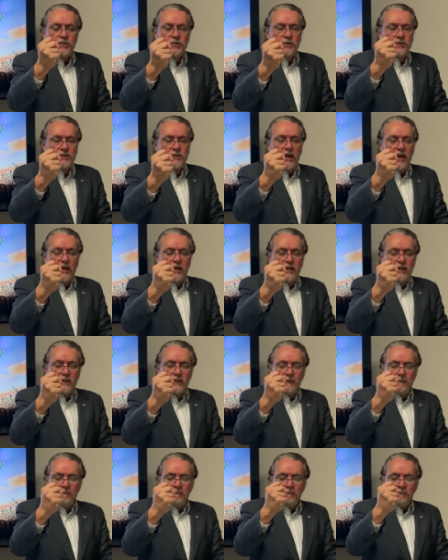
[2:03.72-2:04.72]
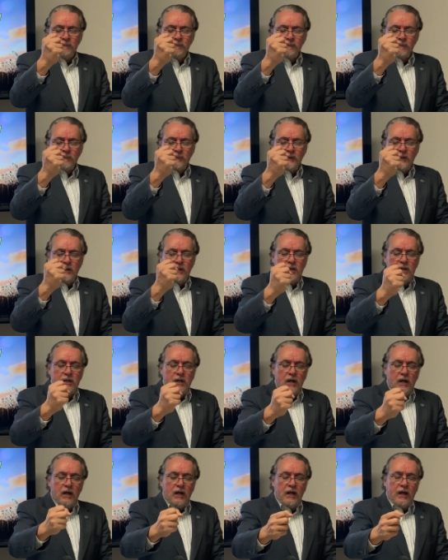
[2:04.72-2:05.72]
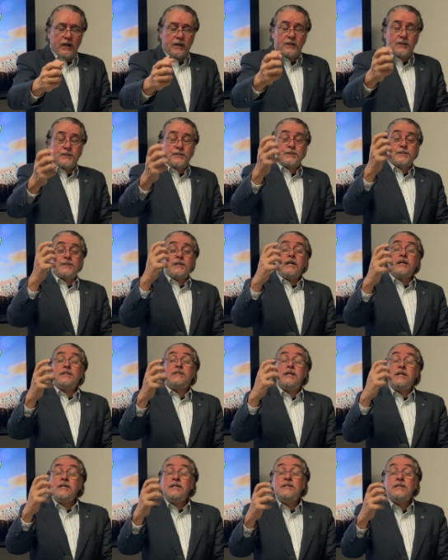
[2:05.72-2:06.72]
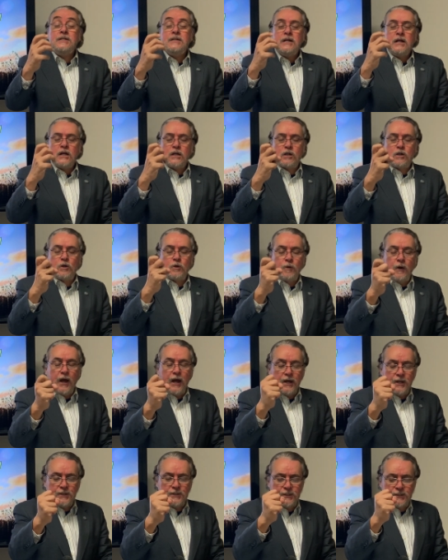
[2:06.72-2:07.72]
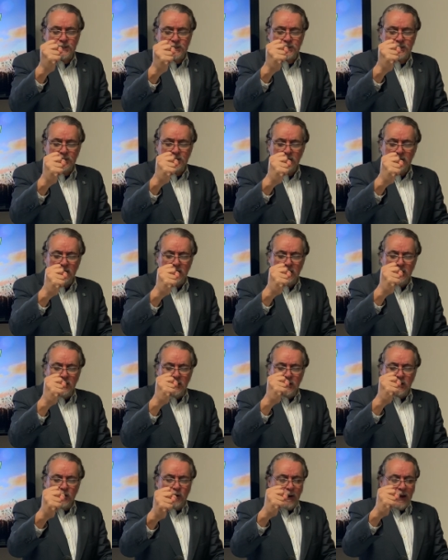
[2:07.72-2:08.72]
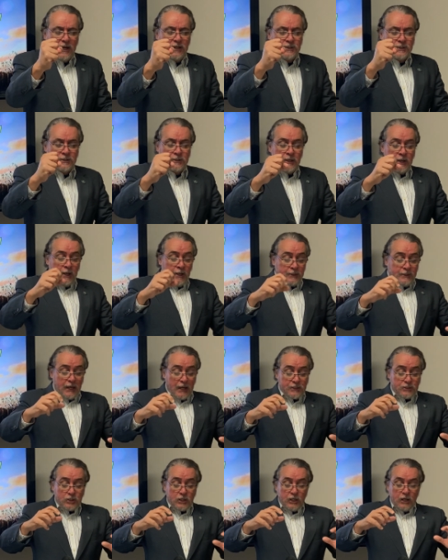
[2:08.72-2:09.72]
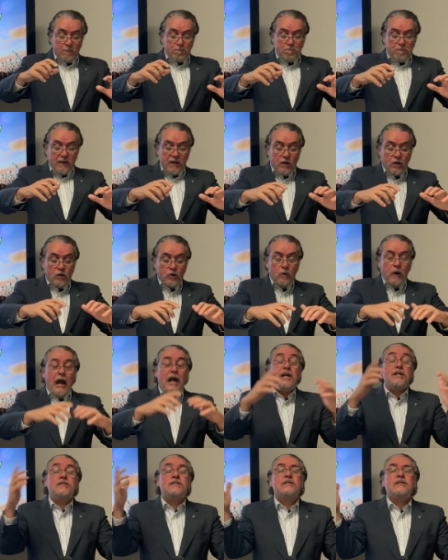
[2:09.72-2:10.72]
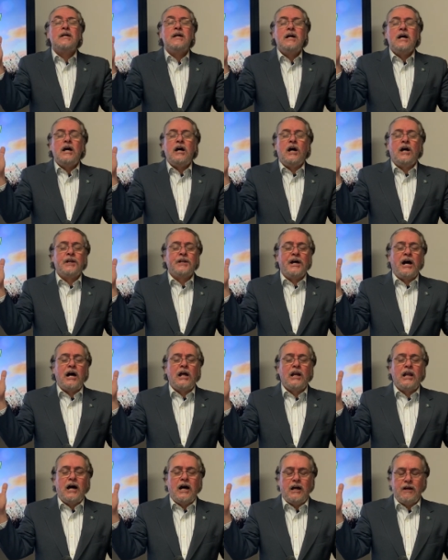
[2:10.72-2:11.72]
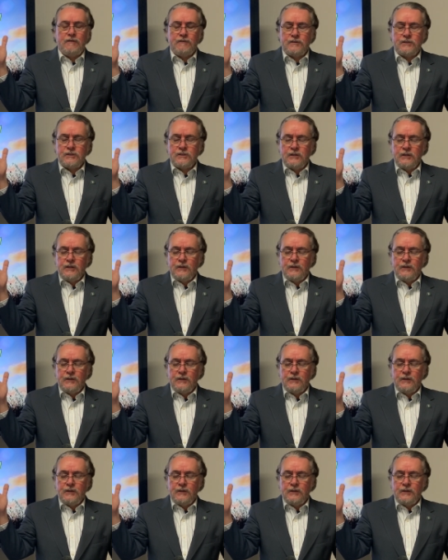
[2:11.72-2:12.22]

today exceeding grace. Grace that's going to be great on our lives.